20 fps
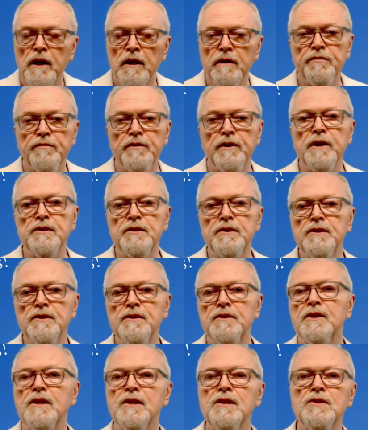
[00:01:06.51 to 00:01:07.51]
For
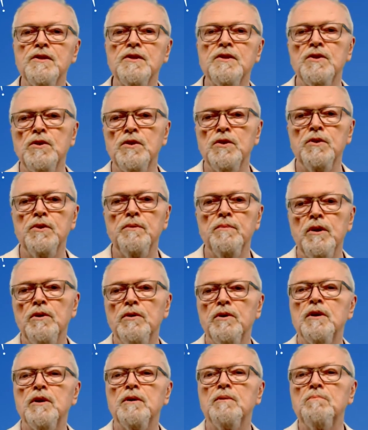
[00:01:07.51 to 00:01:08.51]
instance, in Zoom, you
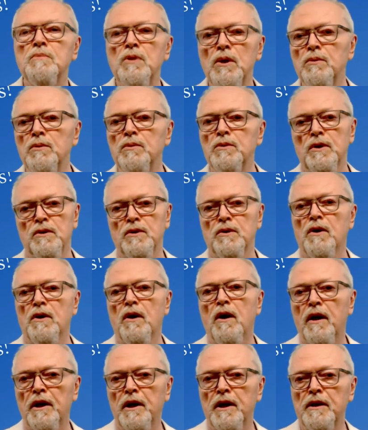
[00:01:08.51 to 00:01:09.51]
can mute your
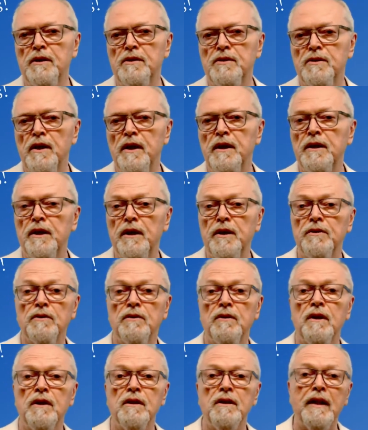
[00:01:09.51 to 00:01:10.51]
audience and either
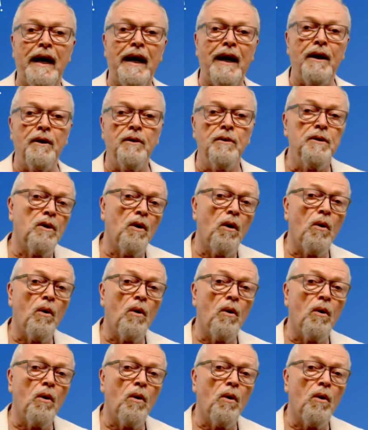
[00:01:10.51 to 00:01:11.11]
allow